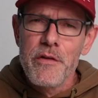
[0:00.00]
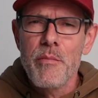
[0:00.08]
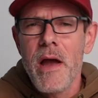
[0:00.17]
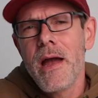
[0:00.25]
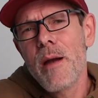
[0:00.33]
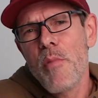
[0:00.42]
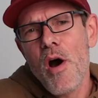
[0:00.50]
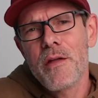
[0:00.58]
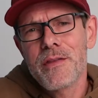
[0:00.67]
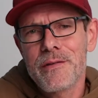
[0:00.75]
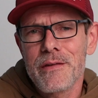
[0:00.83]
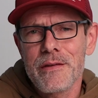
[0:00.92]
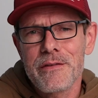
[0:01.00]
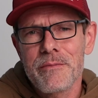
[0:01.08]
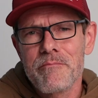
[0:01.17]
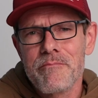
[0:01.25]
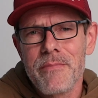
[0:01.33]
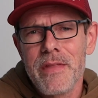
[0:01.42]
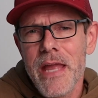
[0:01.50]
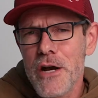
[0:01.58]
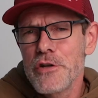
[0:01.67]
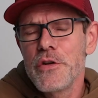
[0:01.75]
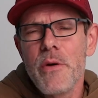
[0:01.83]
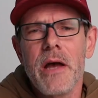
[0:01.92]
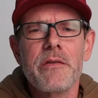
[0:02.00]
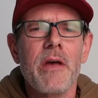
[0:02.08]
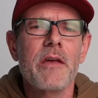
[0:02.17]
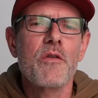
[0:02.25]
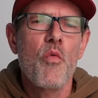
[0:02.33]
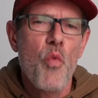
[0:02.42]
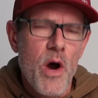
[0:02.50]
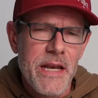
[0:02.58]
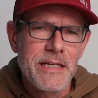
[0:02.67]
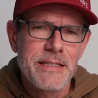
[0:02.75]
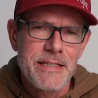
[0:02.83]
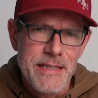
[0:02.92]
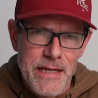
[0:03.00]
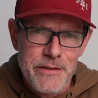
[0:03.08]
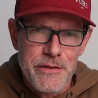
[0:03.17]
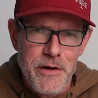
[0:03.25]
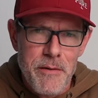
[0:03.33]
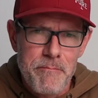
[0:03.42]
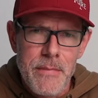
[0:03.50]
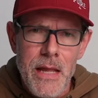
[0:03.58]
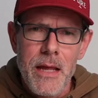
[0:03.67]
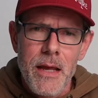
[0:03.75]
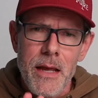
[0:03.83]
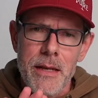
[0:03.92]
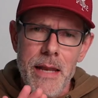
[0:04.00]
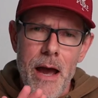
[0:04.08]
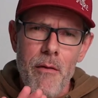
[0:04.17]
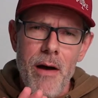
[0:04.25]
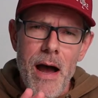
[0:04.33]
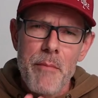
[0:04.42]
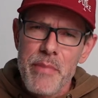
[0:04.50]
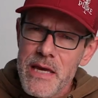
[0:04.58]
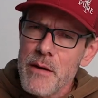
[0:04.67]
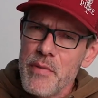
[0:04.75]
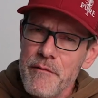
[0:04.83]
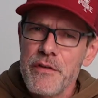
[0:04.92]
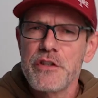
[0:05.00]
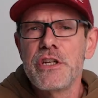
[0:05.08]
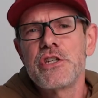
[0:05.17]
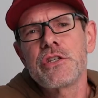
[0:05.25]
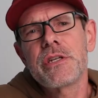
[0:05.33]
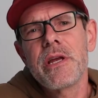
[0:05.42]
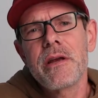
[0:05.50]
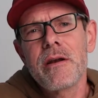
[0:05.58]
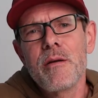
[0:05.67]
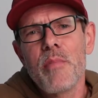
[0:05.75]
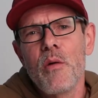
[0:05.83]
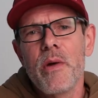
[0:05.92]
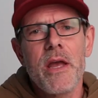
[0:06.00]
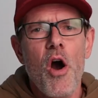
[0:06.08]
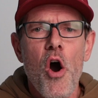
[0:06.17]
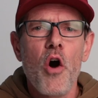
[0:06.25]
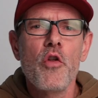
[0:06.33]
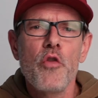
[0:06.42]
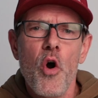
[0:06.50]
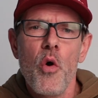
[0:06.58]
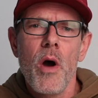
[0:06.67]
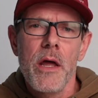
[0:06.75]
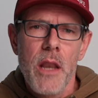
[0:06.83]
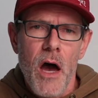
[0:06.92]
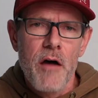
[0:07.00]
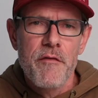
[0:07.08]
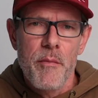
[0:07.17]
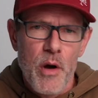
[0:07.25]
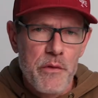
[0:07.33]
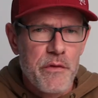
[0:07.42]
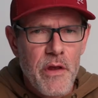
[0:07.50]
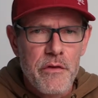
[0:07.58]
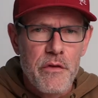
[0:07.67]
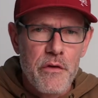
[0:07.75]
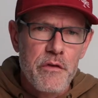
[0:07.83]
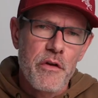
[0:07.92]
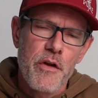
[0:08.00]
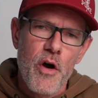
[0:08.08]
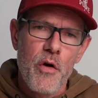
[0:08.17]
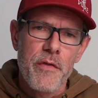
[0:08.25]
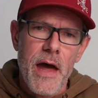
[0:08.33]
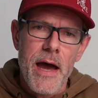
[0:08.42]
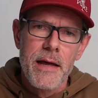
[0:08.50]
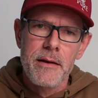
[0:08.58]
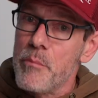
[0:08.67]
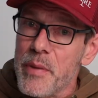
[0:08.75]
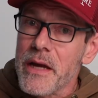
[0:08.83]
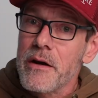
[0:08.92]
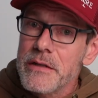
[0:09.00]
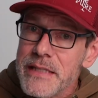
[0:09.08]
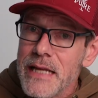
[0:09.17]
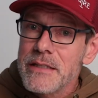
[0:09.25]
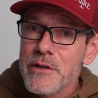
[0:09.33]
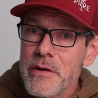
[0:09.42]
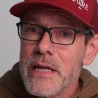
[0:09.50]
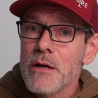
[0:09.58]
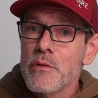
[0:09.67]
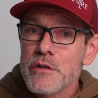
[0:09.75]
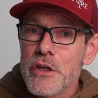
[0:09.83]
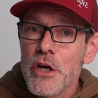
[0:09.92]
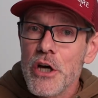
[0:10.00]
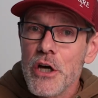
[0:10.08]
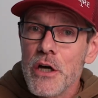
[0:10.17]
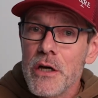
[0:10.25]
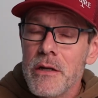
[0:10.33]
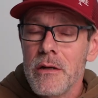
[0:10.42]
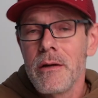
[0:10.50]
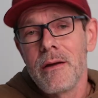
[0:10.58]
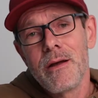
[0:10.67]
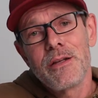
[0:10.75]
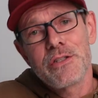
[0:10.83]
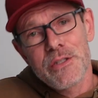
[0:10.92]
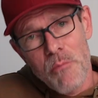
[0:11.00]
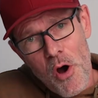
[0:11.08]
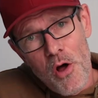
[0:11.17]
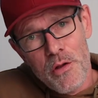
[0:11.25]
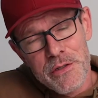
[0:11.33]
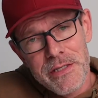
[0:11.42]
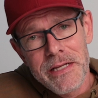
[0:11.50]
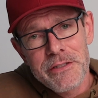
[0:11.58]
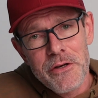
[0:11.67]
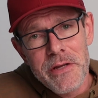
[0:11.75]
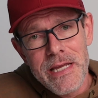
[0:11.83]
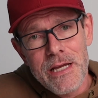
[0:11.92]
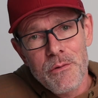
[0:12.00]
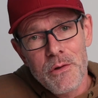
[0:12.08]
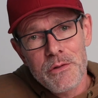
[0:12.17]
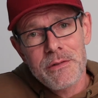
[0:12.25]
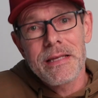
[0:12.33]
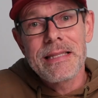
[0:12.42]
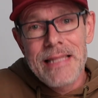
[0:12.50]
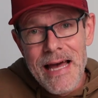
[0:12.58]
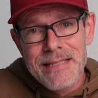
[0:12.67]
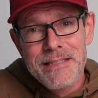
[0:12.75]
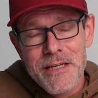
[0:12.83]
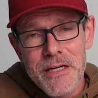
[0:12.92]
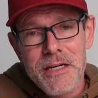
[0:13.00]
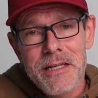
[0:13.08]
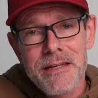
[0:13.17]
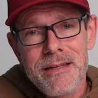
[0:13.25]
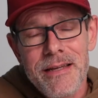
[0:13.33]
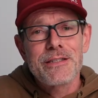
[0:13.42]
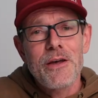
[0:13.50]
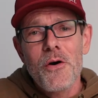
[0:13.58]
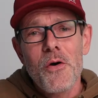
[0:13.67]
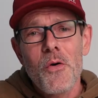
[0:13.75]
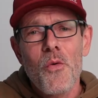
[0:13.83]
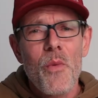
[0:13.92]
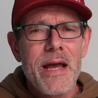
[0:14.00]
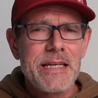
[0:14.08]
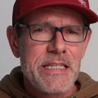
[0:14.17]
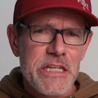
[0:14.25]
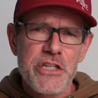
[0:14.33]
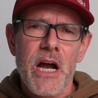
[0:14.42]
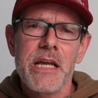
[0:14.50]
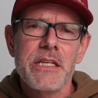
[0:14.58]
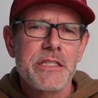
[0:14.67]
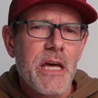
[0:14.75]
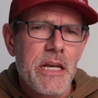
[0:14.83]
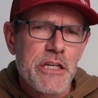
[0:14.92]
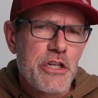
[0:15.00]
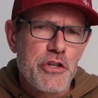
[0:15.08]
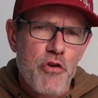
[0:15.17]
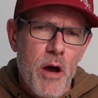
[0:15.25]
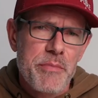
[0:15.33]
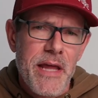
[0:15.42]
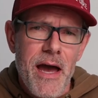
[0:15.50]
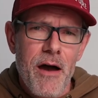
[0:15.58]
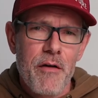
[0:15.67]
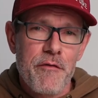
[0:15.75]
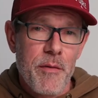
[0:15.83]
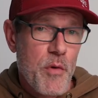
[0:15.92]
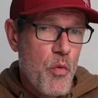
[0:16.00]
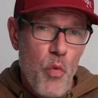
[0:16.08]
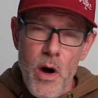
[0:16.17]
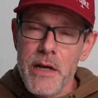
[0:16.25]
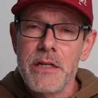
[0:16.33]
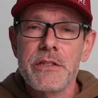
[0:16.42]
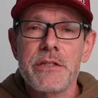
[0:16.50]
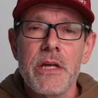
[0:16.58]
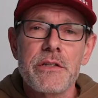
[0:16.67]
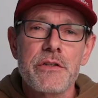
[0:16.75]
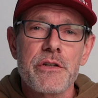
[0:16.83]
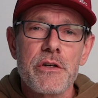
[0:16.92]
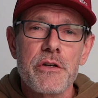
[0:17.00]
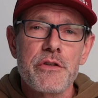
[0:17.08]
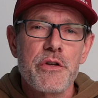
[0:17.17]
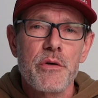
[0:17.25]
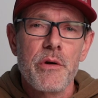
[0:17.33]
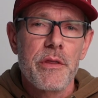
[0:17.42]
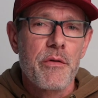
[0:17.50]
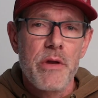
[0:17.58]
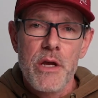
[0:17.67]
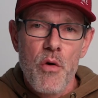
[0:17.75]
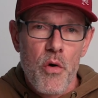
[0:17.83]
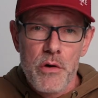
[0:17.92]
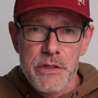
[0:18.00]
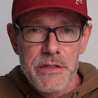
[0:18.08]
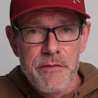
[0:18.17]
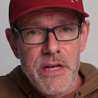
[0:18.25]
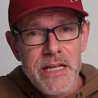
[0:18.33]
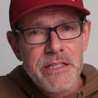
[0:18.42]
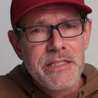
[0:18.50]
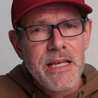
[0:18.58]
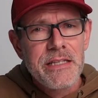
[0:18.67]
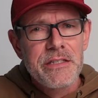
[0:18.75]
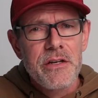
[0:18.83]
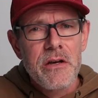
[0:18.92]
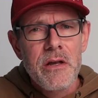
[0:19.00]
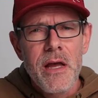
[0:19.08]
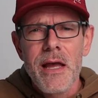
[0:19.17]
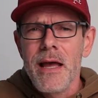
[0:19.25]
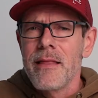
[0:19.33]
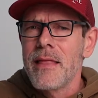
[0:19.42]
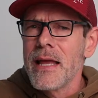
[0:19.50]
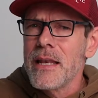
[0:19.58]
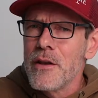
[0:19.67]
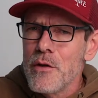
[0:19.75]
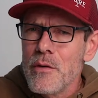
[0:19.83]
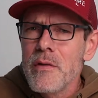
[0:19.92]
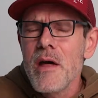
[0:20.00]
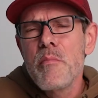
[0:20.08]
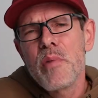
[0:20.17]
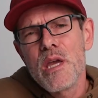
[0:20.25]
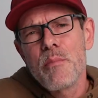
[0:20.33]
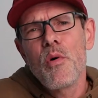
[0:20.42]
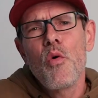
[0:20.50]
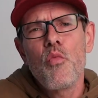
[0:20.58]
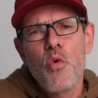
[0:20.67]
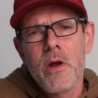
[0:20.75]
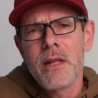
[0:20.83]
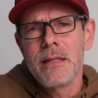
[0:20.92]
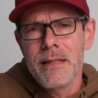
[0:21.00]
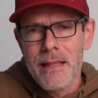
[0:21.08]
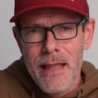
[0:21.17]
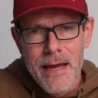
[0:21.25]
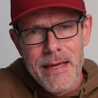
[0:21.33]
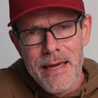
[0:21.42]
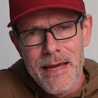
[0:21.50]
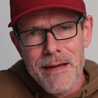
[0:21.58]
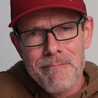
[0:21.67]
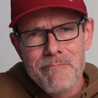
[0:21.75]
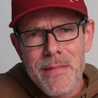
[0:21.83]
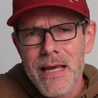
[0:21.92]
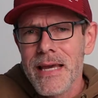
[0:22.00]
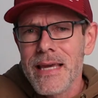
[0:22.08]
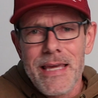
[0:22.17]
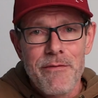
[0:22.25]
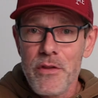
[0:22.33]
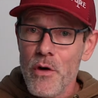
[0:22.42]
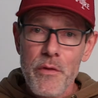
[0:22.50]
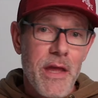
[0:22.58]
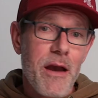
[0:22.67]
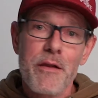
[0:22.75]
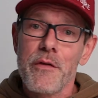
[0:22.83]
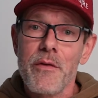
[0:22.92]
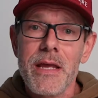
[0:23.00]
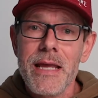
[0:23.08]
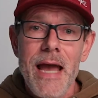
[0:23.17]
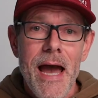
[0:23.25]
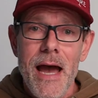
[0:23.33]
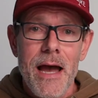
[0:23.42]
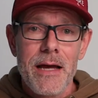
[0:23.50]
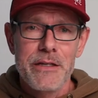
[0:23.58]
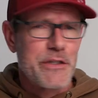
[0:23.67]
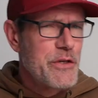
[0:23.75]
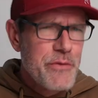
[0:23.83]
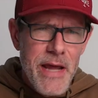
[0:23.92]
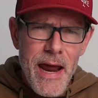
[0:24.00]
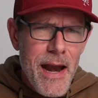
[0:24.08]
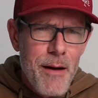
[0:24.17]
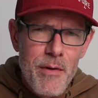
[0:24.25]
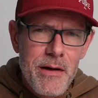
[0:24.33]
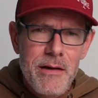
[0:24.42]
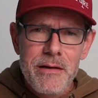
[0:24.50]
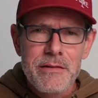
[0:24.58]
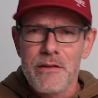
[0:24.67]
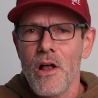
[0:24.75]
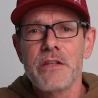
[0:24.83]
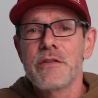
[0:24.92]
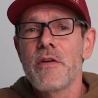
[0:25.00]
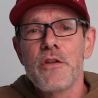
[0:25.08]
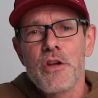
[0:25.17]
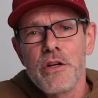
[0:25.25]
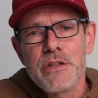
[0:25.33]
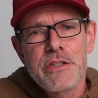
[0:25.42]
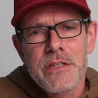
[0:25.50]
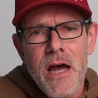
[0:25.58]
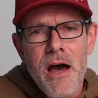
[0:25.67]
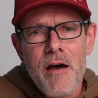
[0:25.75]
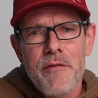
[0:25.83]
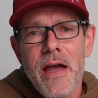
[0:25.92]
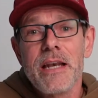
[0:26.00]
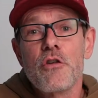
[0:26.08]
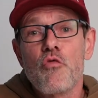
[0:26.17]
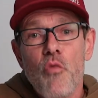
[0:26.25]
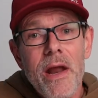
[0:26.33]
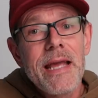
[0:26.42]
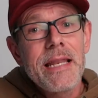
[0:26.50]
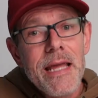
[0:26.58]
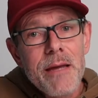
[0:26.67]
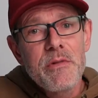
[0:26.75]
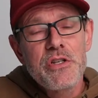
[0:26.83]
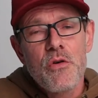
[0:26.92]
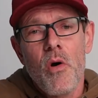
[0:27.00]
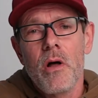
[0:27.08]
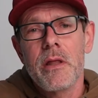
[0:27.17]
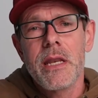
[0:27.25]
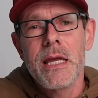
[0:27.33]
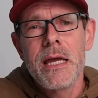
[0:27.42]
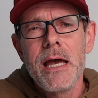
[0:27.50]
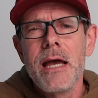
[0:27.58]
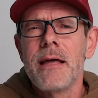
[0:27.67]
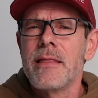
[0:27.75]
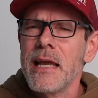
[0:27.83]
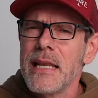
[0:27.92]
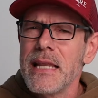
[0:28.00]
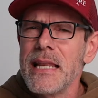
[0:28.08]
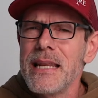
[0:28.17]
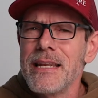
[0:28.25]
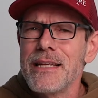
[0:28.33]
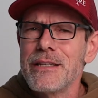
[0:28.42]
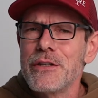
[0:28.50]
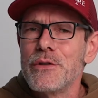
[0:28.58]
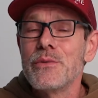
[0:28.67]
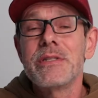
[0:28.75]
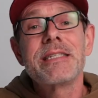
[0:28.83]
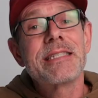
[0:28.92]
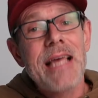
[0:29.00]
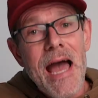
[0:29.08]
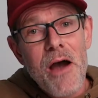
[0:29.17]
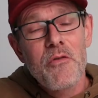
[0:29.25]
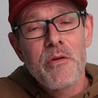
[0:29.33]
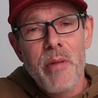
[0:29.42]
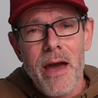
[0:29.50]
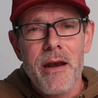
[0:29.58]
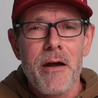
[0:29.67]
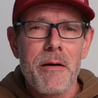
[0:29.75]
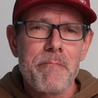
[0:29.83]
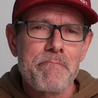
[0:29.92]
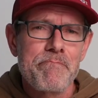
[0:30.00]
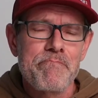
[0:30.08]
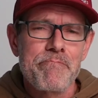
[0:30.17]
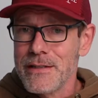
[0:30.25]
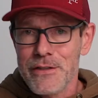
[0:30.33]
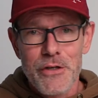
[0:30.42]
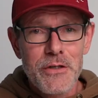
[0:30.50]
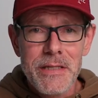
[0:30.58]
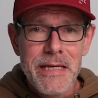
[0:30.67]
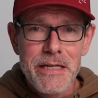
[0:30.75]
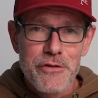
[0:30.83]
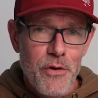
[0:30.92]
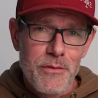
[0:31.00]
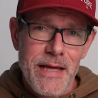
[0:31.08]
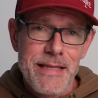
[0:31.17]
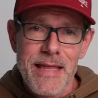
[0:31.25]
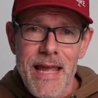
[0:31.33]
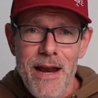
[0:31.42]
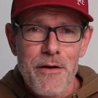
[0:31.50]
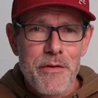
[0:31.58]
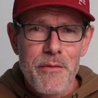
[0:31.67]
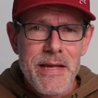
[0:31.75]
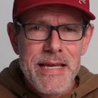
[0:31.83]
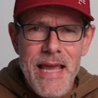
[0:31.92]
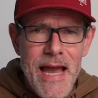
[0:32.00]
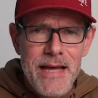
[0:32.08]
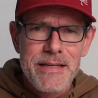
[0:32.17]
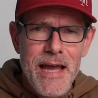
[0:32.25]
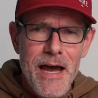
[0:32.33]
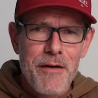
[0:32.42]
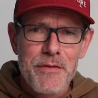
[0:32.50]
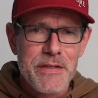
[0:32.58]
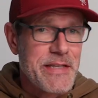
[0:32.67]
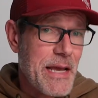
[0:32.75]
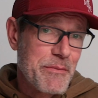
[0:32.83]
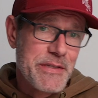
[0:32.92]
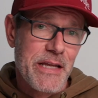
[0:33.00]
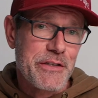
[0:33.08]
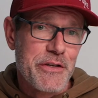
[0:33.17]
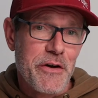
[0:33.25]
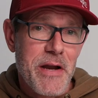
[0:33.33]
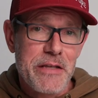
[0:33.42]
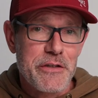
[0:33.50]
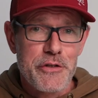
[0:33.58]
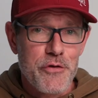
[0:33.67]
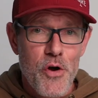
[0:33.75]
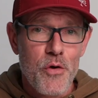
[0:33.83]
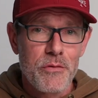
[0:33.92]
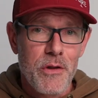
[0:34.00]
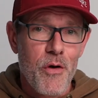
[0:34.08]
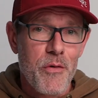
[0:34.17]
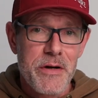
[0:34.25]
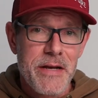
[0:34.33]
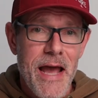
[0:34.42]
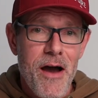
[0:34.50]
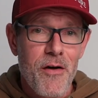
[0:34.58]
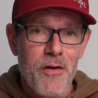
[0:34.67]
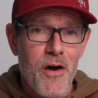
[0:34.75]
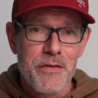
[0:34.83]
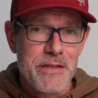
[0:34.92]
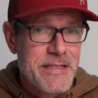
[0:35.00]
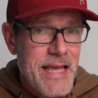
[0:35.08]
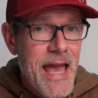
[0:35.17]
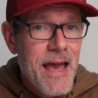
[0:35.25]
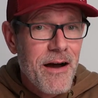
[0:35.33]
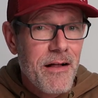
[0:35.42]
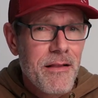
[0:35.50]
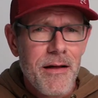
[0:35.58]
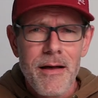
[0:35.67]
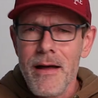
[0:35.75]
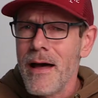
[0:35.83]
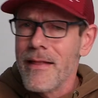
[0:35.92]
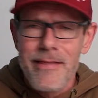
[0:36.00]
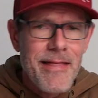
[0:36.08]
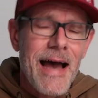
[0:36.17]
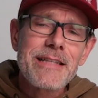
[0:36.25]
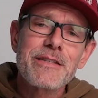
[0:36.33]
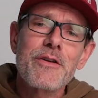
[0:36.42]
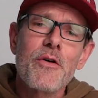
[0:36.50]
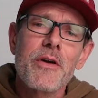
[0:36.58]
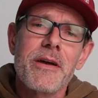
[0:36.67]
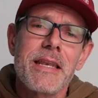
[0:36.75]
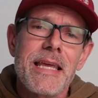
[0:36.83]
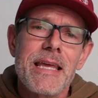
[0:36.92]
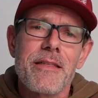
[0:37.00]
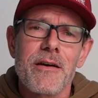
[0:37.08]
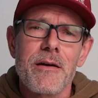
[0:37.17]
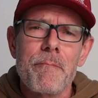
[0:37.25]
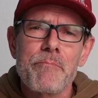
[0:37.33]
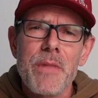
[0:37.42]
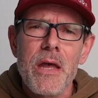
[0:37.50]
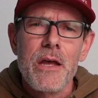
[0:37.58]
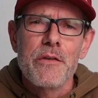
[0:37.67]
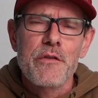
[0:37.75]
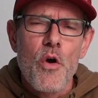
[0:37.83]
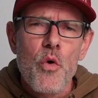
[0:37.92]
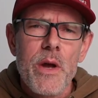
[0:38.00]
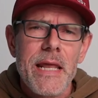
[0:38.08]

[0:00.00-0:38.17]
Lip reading: is my hypothesis. The Air 2S has a 1-inch sensor. Now, I'm being a bit facetious here, but we all know enough about sensors to know that bigger sensor equals good, smaller sensor equals less good. So when DJI decided to drop down from a 1-inch sensor to a 3/4 of an inch sensor, they knew that people wouldn't like it. Even though the Air 3 had two cameras, lots of other good stuff, and great image quality, they needed it to sound better. And certainly a drone like the Air 3 can't have the same sensor as a drone lower down on the scale. That's no good either. So